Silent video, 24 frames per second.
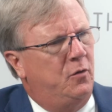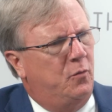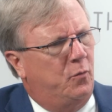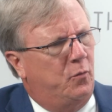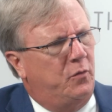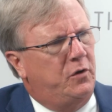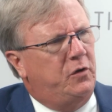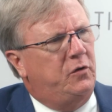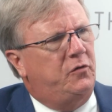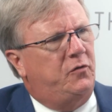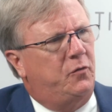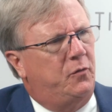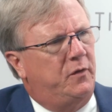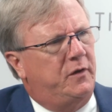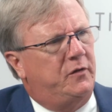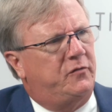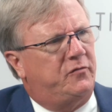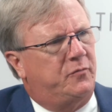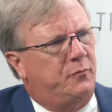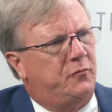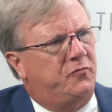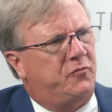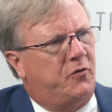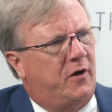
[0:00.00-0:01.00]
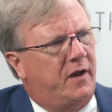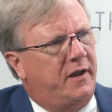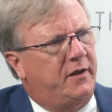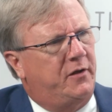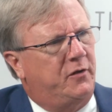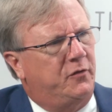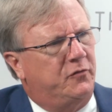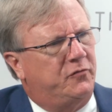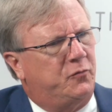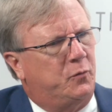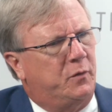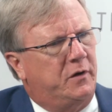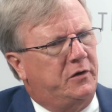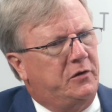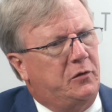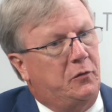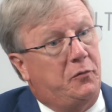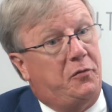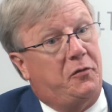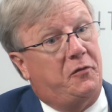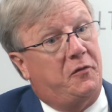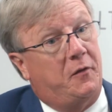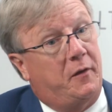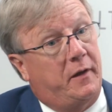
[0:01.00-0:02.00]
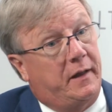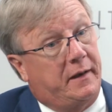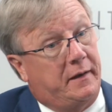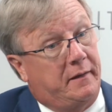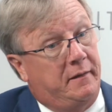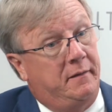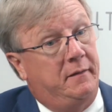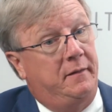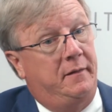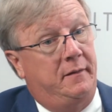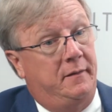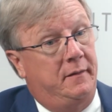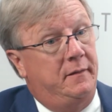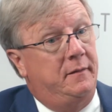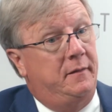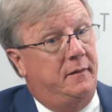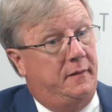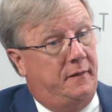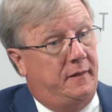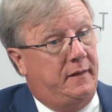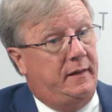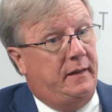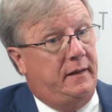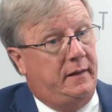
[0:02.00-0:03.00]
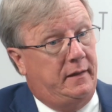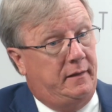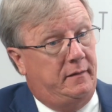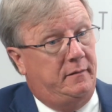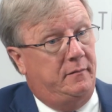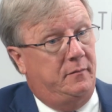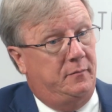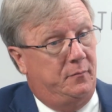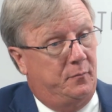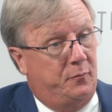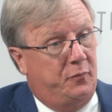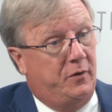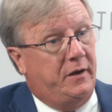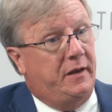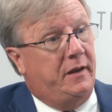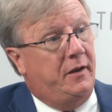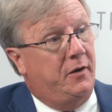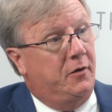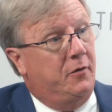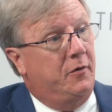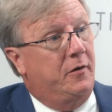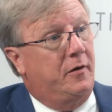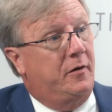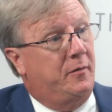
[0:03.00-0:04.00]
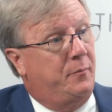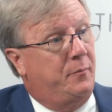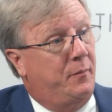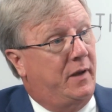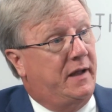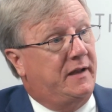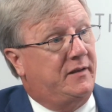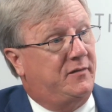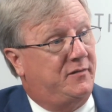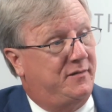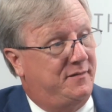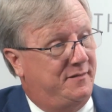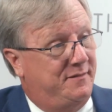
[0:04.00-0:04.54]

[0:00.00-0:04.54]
were you doing some trials where you thought the breeding herd might